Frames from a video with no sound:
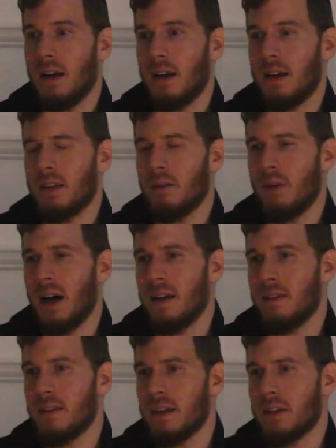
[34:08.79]
And the
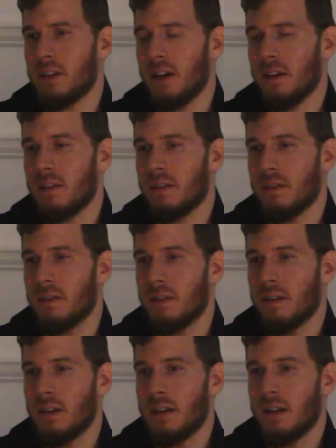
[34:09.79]
wise teach us
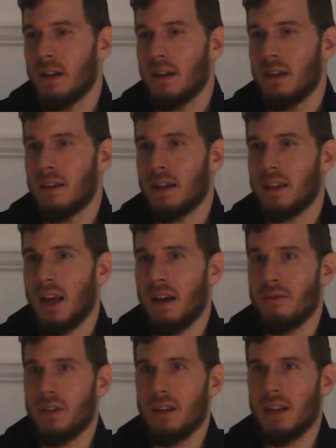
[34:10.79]
that
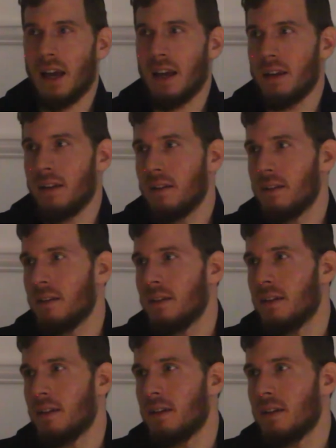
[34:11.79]
every day
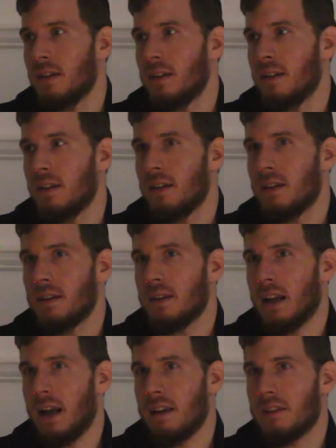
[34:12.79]

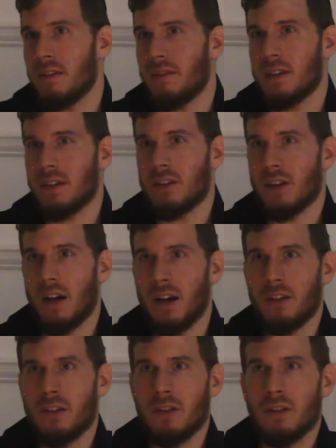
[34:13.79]
that Esau is in
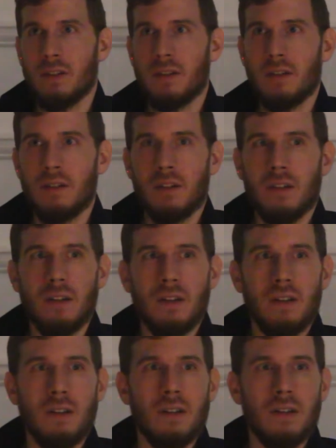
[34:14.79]
charge,
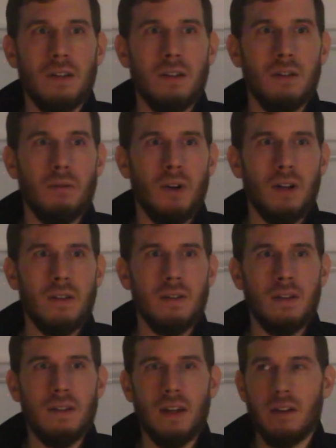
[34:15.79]
the world is
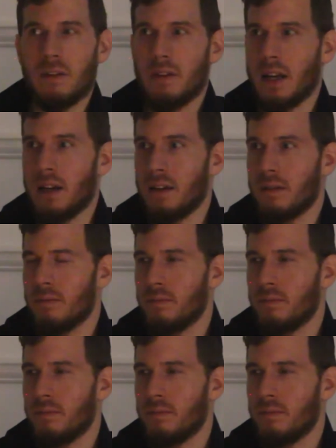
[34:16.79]
deteriorating.